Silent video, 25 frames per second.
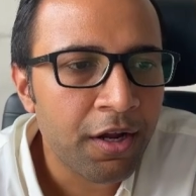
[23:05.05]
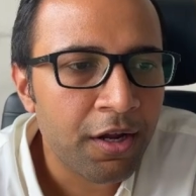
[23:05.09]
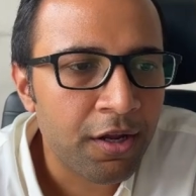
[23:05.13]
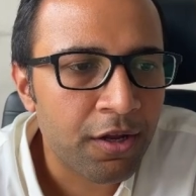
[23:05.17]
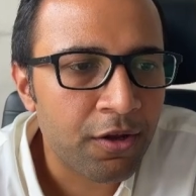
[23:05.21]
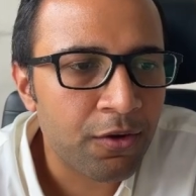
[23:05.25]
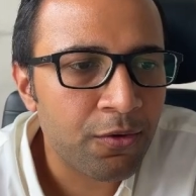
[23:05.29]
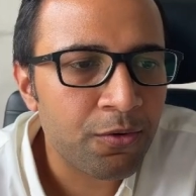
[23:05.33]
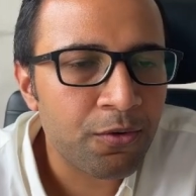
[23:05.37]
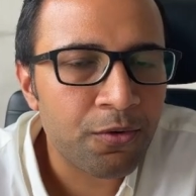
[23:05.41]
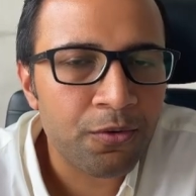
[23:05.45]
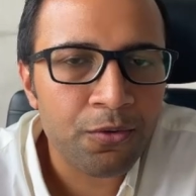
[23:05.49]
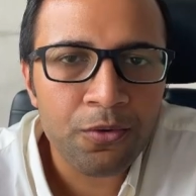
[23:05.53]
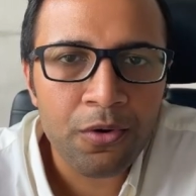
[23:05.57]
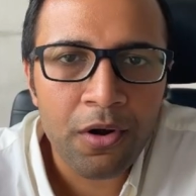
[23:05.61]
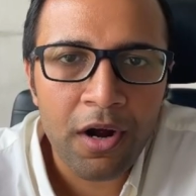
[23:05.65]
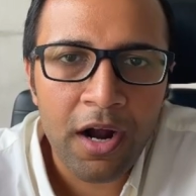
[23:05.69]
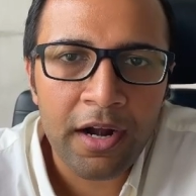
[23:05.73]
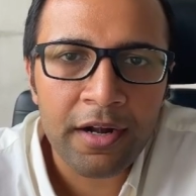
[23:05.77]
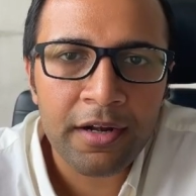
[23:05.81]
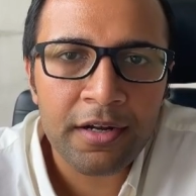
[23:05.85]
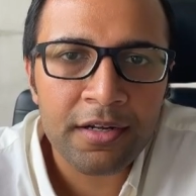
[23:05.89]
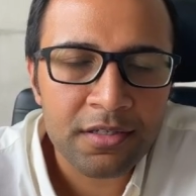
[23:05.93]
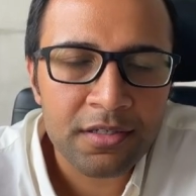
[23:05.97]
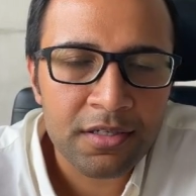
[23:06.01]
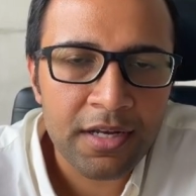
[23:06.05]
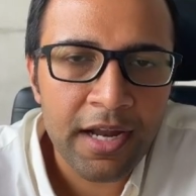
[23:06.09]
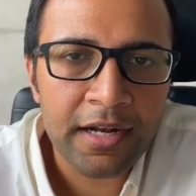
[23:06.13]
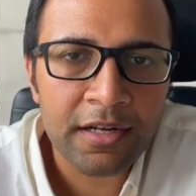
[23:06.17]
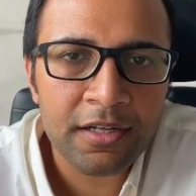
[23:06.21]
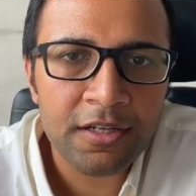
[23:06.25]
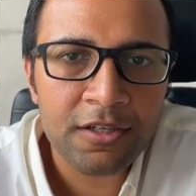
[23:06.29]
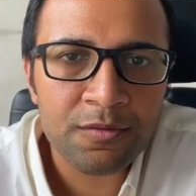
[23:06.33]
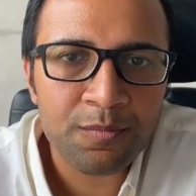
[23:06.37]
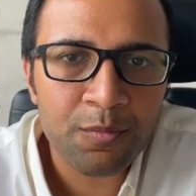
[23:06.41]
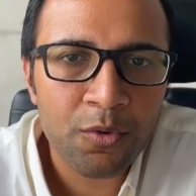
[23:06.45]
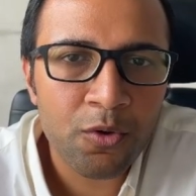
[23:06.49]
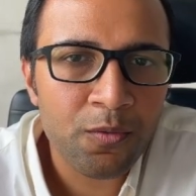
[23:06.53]
you to understand
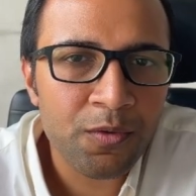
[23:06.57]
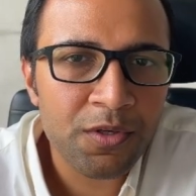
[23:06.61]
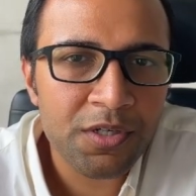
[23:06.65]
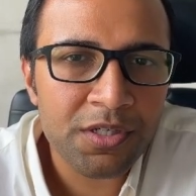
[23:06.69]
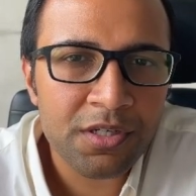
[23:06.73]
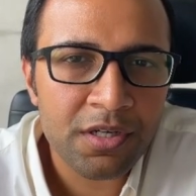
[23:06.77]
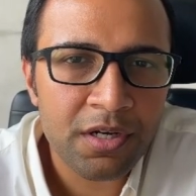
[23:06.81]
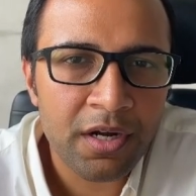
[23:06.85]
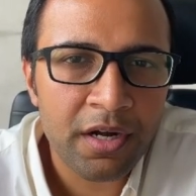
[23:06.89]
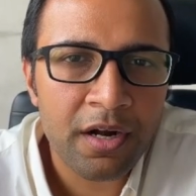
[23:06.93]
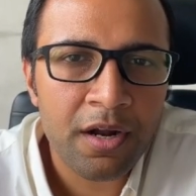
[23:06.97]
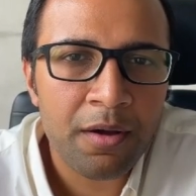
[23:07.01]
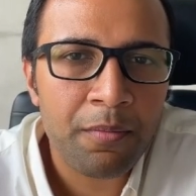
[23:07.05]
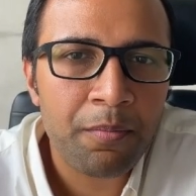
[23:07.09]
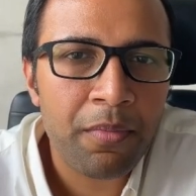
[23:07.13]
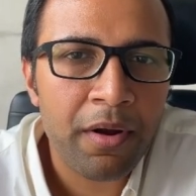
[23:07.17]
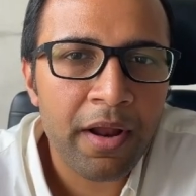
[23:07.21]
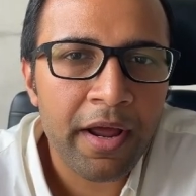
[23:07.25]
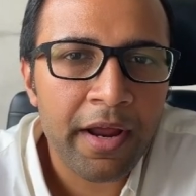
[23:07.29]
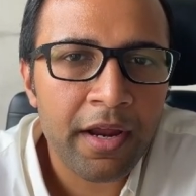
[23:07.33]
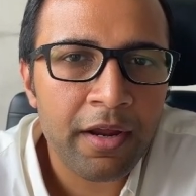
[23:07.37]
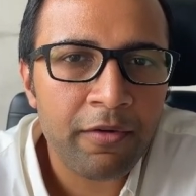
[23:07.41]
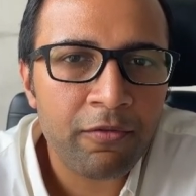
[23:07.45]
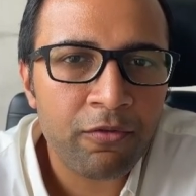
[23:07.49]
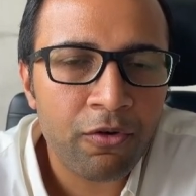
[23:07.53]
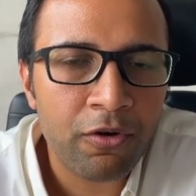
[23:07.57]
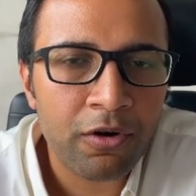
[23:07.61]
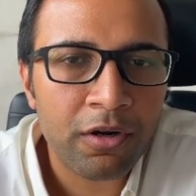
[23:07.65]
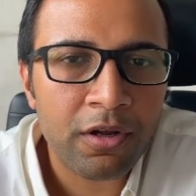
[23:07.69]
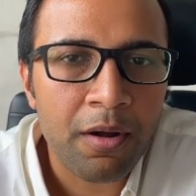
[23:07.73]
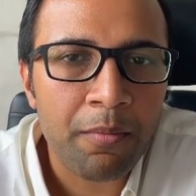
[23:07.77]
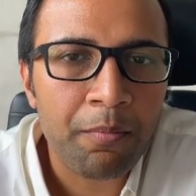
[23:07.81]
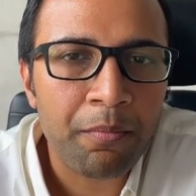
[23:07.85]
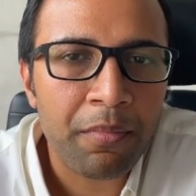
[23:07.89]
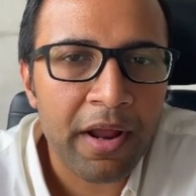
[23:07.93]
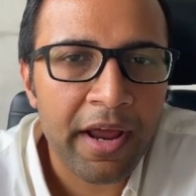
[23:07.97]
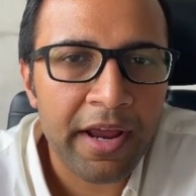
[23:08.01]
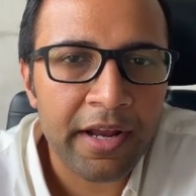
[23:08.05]
this provision and apply for
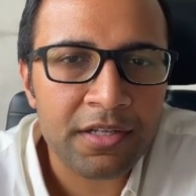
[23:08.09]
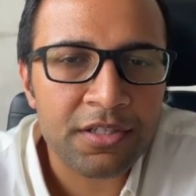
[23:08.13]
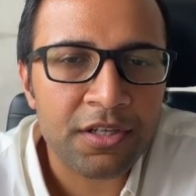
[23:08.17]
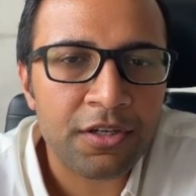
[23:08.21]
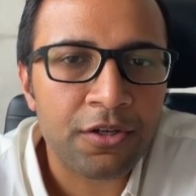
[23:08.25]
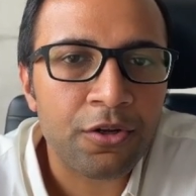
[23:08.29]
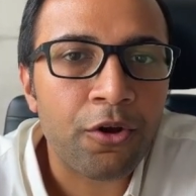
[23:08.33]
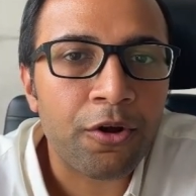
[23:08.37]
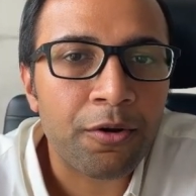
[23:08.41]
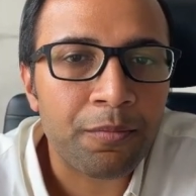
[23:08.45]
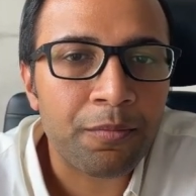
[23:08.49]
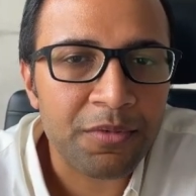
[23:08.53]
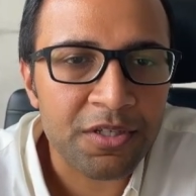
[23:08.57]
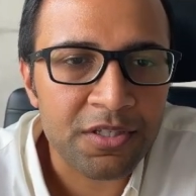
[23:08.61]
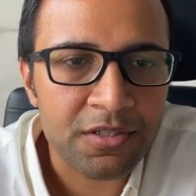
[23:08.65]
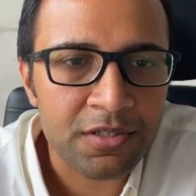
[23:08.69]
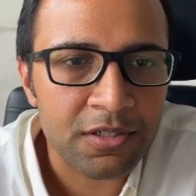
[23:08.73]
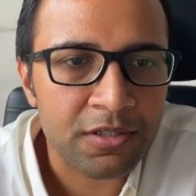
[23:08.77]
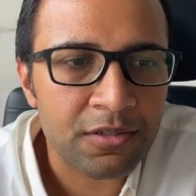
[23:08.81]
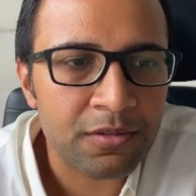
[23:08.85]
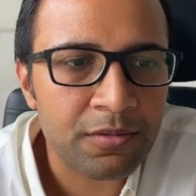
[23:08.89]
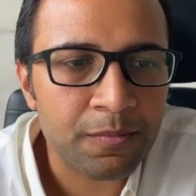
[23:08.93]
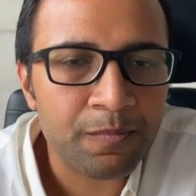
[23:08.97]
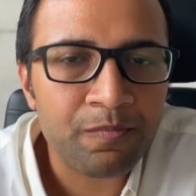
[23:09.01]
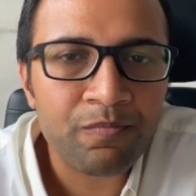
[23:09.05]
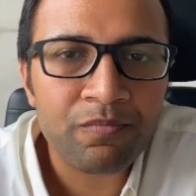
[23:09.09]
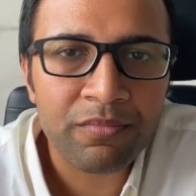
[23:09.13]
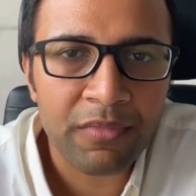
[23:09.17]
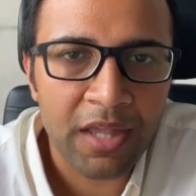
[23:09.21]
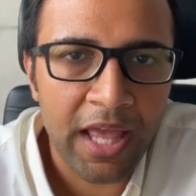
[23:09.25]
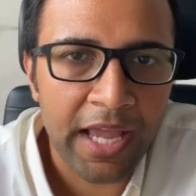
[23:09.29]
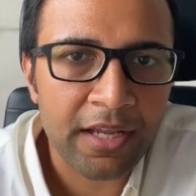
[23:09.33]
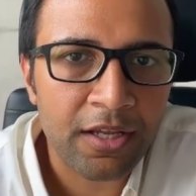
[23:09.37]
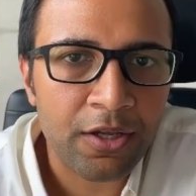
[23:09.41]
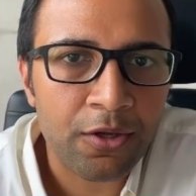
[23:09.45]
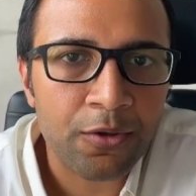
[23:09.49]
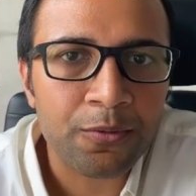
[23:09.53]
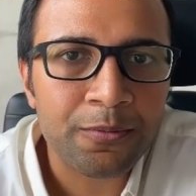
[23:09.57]
compliance in your business.
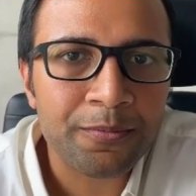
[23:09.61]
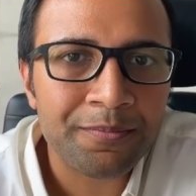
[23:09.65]
Thank you.